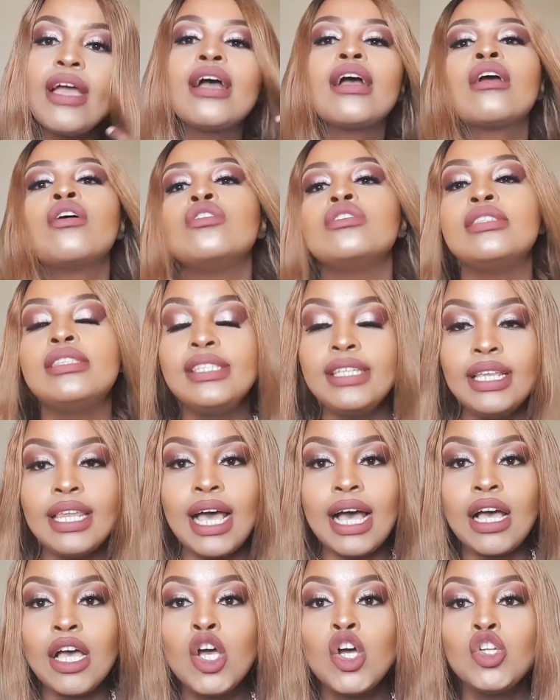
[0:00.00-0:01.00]

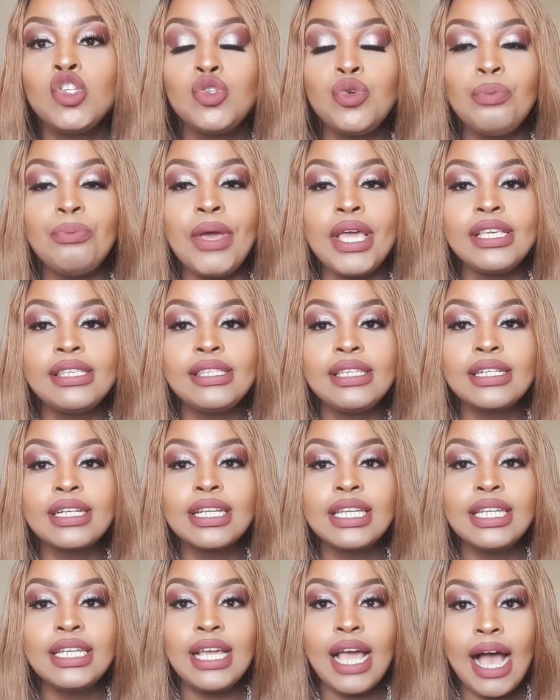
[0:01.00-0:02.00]
concealer to
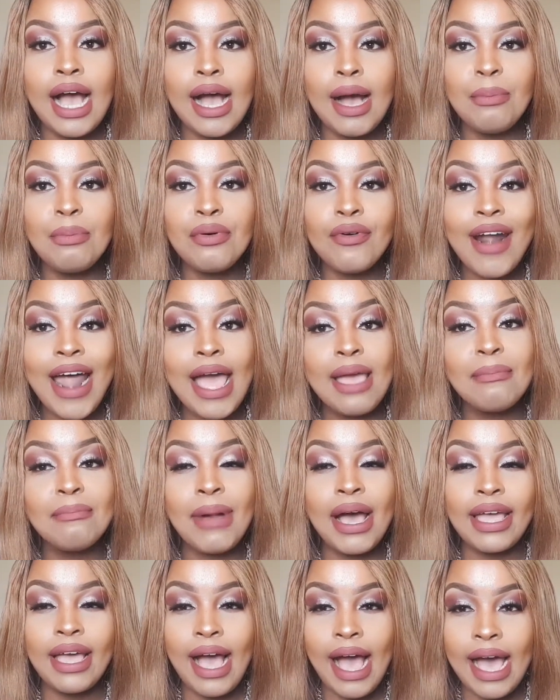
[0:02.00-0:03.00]
basically prime
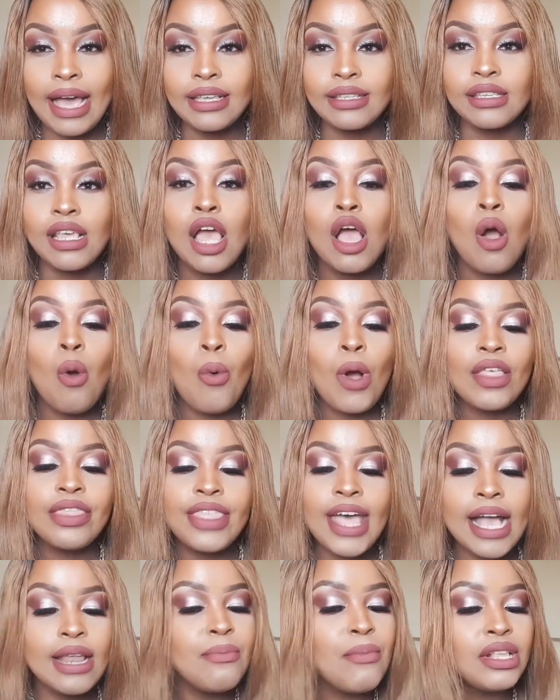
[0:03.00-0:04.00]
my eyes. What
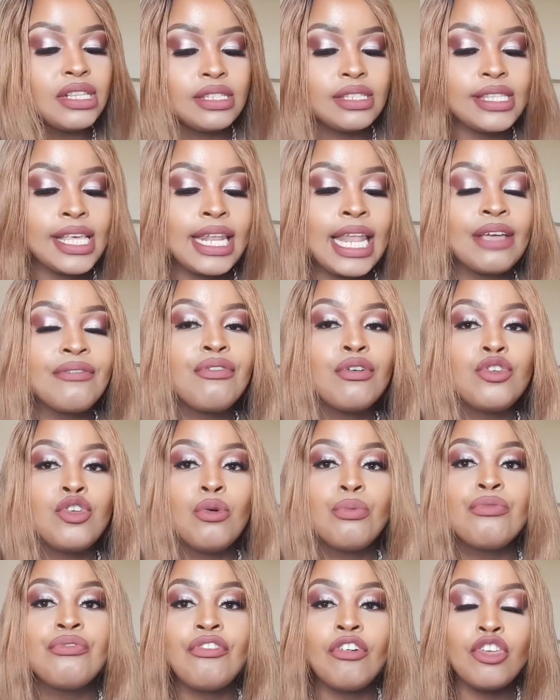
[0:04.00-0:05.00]
that means is that like for
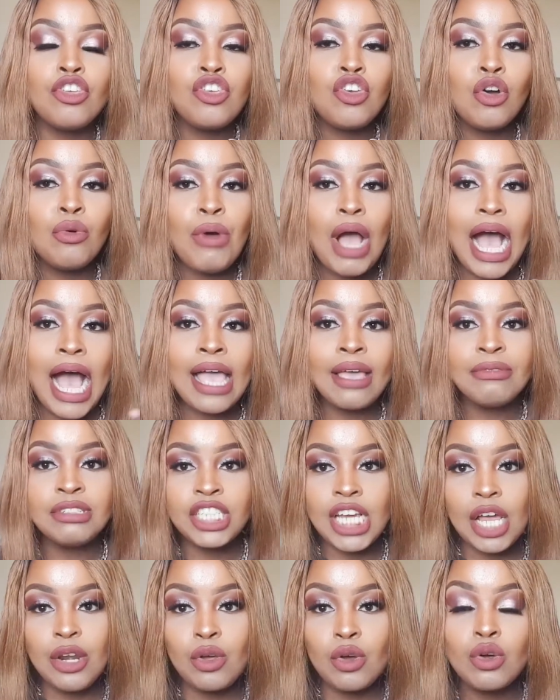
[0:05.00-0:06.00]
your
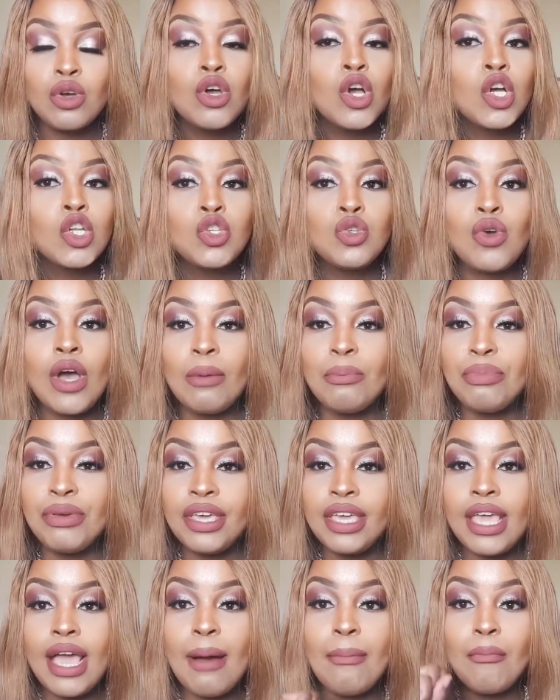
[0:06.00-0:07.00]
eyeshadow to
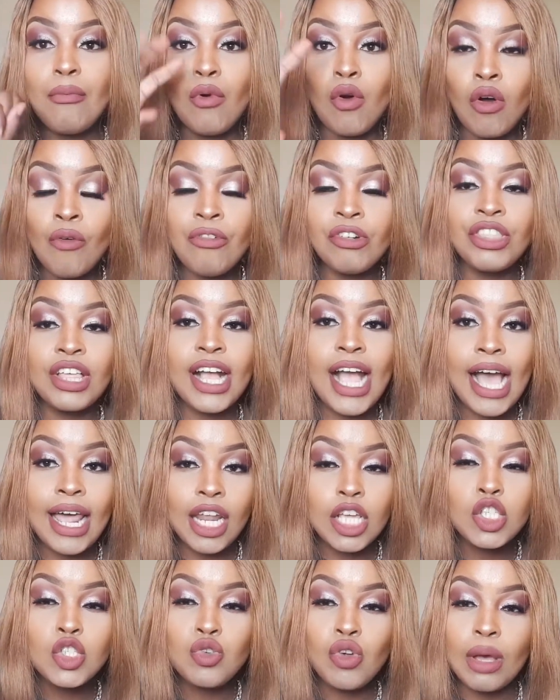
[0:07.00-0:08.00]
appear more, for the
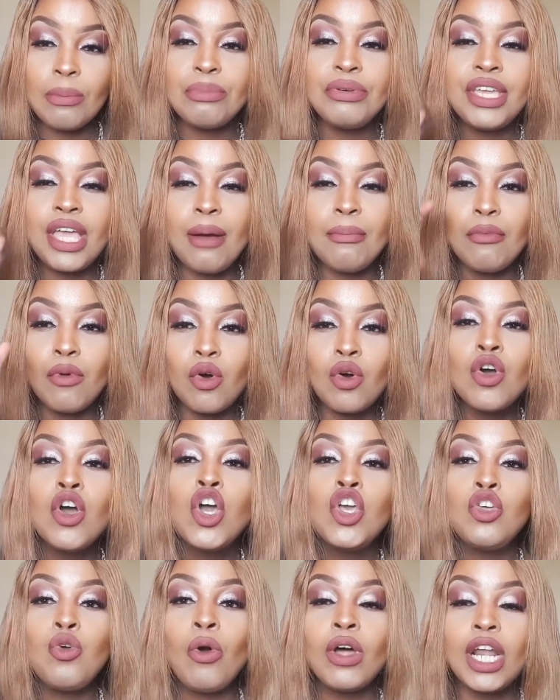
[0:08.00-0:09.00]
colors to appear more,
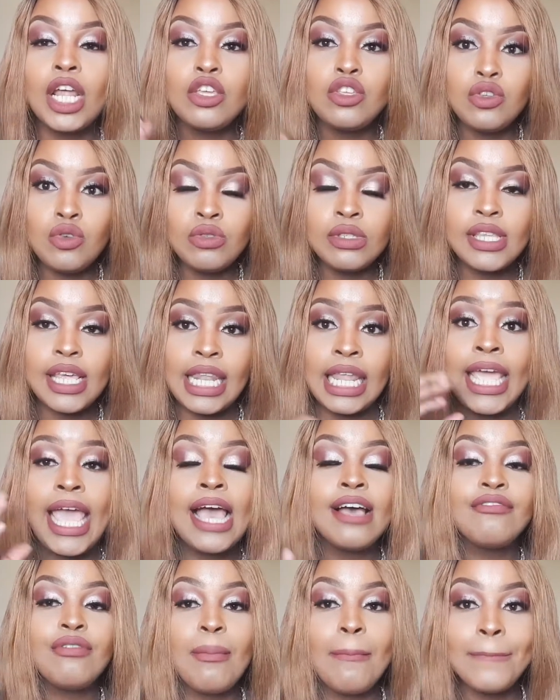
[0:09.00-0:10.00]
you want to use
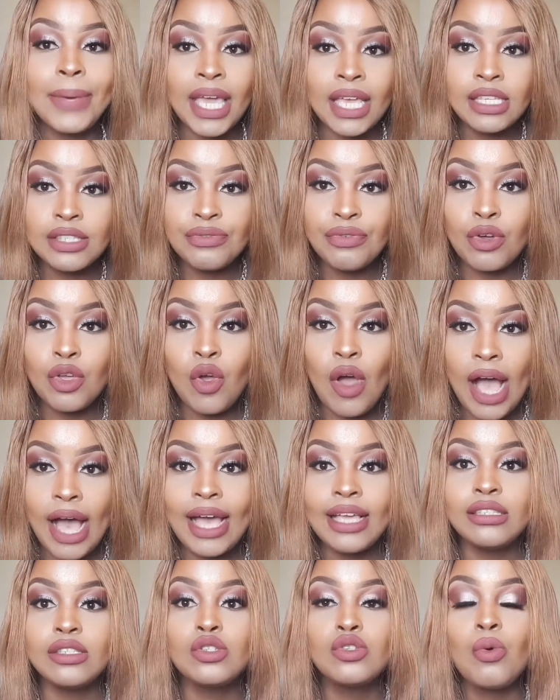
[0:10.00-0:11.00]
have a base for your
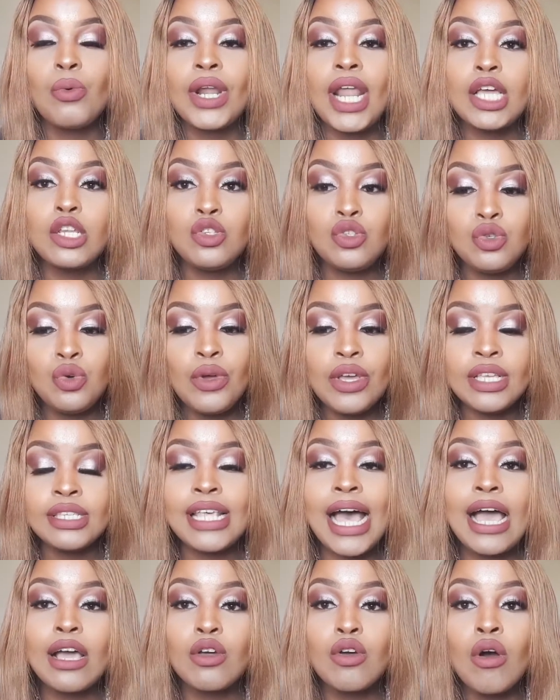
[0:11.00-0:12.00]
eyes. So what I do
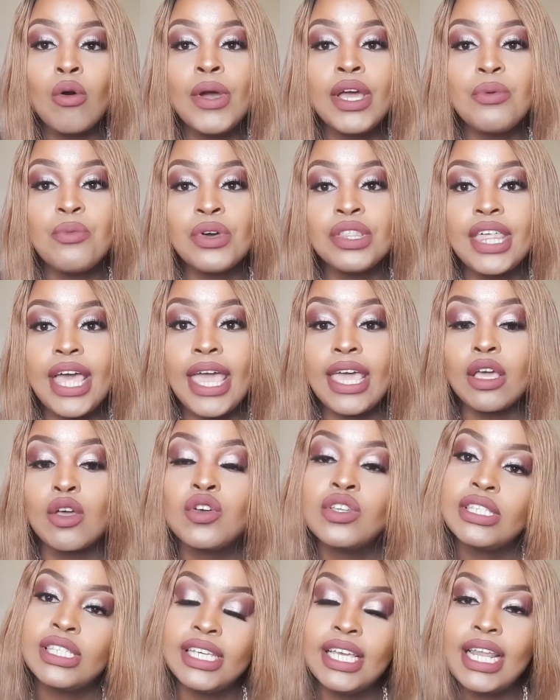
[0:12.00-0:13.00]
is I go in with a
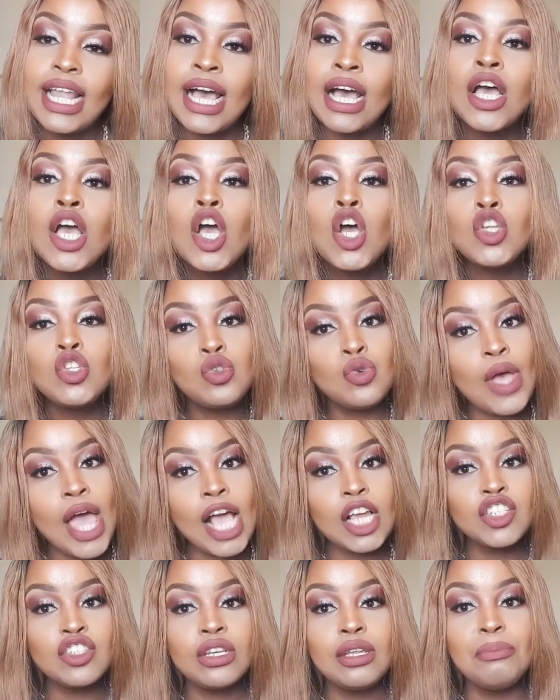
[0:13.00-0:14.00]
concealer to
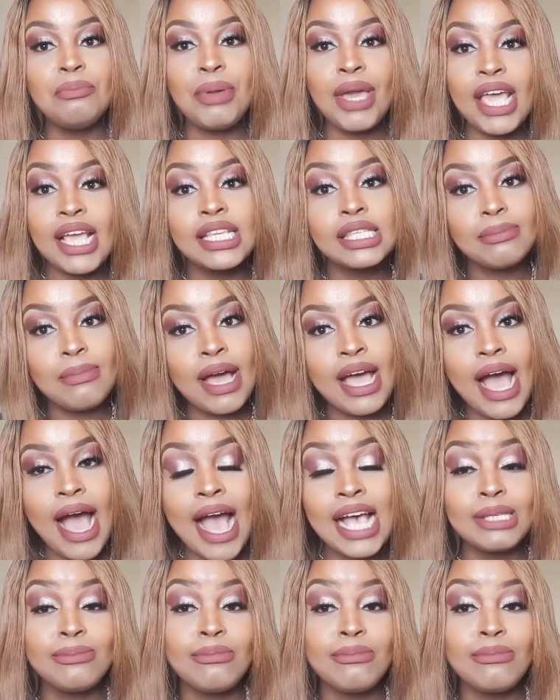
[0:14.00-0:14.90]
actually base my eyes